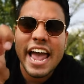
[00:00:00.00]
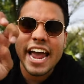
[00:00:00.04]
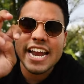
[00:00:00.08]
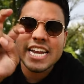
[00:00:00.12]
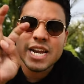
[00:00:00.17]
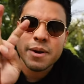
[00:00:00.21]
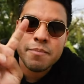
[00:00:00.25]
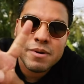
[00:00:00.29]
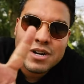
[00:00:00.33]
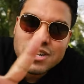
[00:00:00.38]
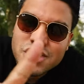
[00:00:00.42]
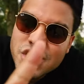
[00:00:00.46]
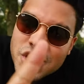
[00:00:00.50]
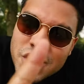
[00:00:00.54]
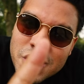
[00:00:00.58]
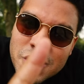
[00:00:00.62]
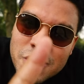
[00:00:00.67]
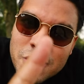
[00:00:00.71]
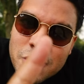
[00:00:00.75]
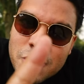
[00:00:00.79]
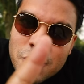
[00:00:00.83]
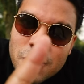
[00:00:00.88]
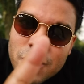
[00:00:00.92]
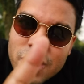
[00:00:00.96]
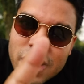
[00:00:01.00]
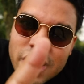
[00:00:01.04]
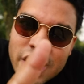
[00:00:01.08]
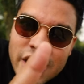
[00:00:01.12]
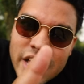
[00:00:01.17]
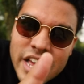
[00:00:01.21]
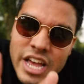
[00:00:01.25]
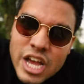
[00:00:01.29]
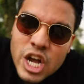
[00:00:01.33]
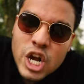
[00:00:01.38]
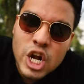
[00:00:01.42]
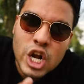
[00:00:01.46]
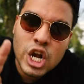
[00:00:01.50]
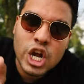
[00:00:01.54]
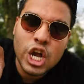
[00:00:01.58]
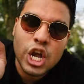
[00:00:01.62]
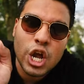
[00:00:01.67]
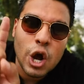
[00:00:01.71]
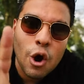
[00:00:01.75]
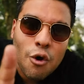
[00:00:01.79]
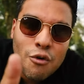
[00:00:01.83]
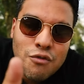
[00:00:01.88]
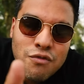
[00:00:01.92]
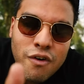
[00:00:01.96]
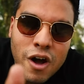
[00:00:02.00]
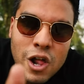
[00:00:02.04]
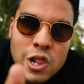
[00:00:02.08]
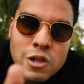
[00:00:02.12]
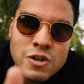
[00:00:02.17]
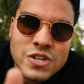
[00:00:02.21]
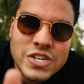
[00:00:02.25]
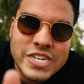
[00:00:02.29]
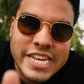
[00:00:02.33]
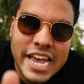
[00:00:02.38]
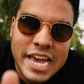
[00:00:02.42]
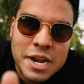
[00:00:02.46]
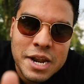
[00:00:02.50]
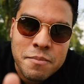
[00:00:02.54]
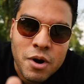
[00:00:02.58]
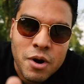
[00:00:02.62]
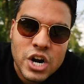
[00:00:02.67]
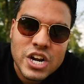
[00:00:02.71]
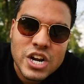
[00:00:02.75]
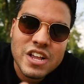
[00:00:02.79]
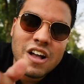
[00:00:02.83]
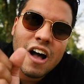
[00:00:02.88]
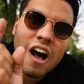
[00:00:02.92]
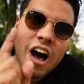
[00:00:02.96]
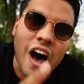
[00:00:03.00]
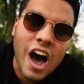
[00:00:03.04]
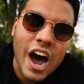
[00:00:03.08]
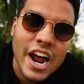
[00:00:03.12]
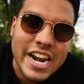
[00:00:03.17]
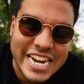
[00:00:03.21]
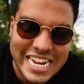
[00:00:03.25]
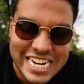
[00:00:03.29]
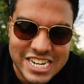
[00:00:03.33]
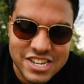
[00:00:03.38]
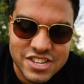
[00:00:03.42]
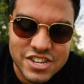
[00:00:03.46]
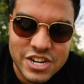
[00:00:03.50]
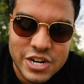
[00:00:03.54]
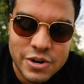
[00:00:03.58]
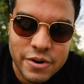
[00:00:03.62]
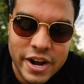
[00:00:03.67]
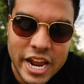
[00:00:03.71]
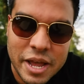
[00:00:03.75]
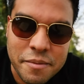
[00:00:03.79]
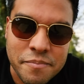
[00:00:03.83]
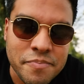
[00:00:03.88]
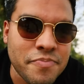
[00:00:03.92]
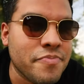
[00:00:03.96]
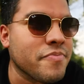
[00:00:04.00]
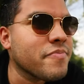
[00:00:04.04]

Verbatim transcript: And number two, go follow Sandmarc on Instagram.